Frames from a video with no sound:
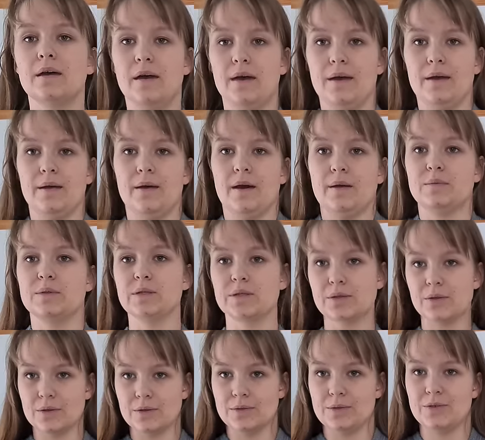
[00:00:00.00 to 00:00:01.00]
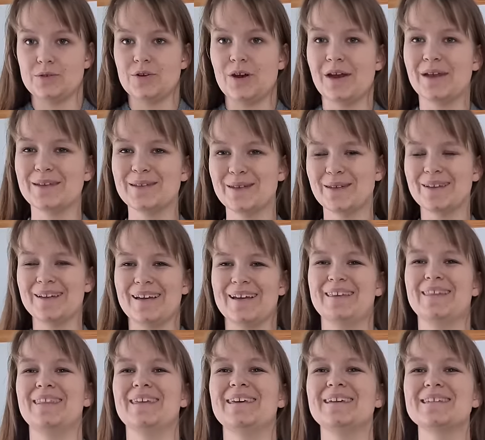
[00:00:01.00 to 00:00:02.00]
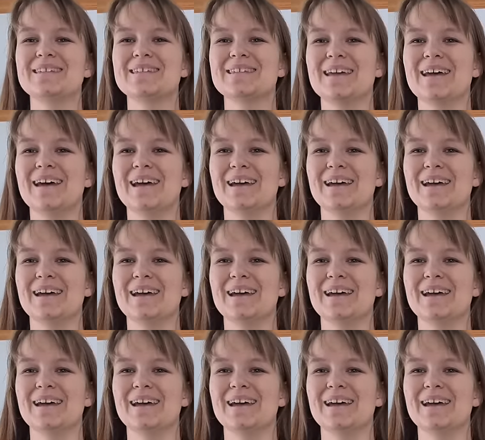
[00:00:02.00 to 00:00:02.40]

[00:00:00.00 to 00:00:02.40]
I'm just going to try something like this.